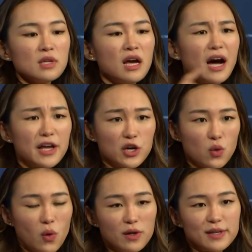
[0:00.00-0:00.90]
higher
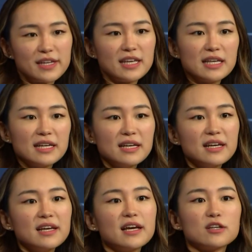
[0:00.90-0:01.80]
quality,
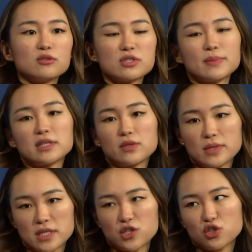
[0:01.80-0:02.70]
and ultimately
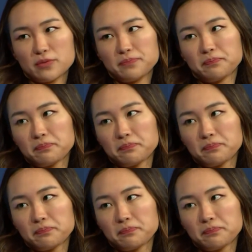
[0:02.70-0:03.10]
retention.